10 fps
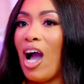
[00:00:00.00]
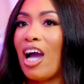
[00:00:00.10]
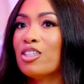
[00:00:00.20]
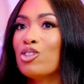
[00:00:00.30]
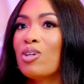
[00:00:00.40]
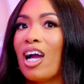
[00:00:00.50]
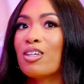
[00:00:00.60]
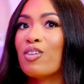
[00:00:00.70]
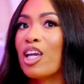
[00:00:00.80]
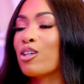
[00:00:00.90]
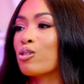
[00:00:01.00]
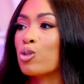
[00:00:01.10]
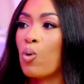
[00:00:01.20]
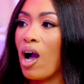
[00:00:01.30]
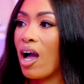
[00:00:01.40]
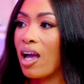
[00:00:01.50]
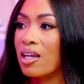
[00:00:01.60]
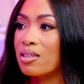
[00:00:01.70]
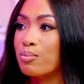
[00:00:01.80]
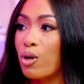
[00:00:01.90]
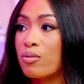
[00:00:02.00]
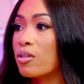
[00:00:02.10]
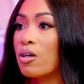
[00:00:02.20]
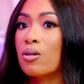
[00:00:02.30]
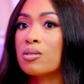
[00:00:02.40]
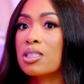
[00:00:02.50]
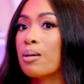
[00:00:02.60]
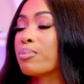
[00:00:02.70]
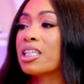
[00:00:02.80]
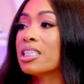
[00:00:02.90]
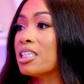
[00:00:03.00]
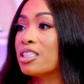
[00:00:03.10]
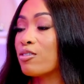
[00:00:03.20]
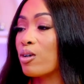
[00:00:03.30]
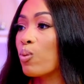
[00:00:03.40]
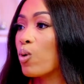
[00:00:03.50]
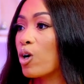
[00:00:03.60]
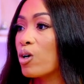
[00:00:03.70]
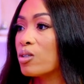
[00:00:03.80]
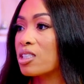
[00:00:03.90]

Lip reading: how did you kind of intertwine both of those completely different worlds?